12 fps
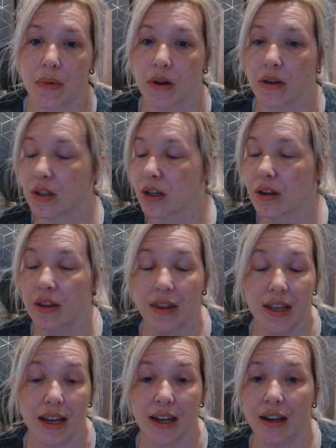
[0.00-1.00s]
It's a good
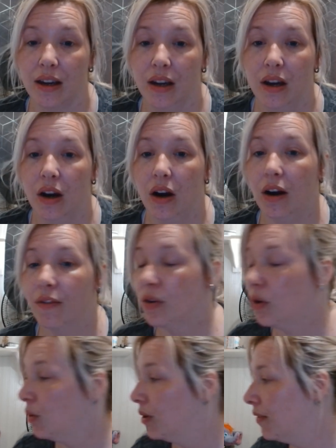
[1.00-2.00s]
thing I've
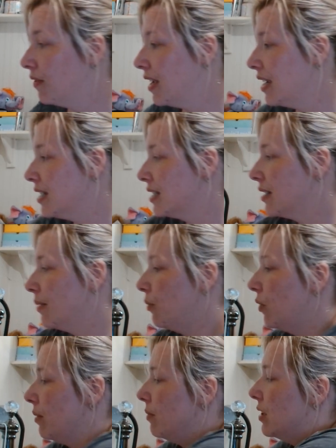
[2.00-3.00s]
got all of these
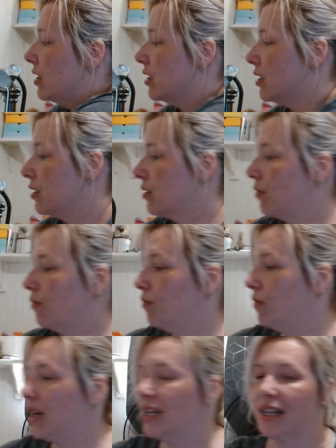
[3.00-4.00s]
appointments
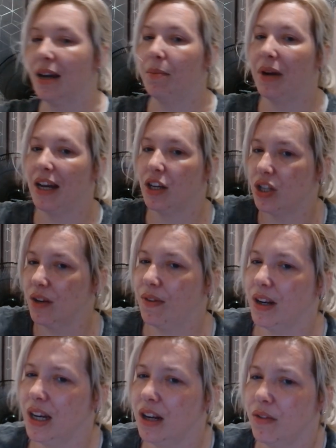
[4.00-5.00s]
written down, but actually,
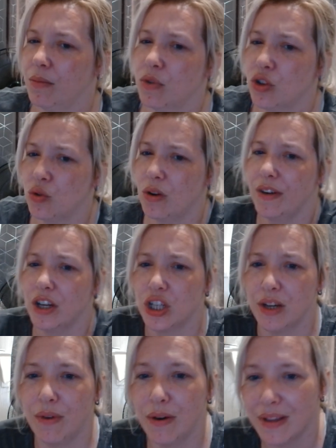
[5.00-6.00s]
funny enough, I'm not sure I've
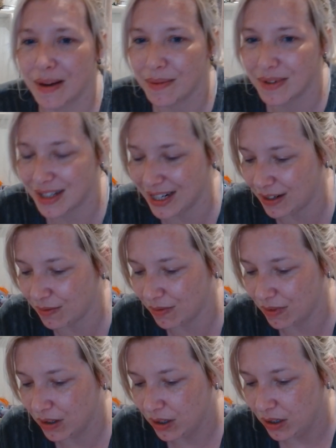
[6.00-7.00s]
actually wrote that one down
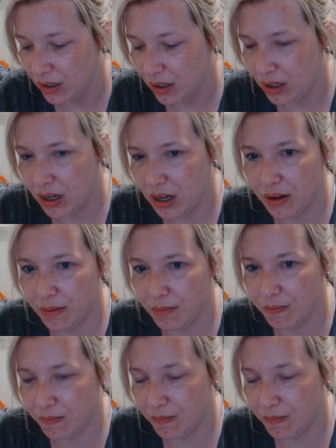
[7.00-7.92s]
on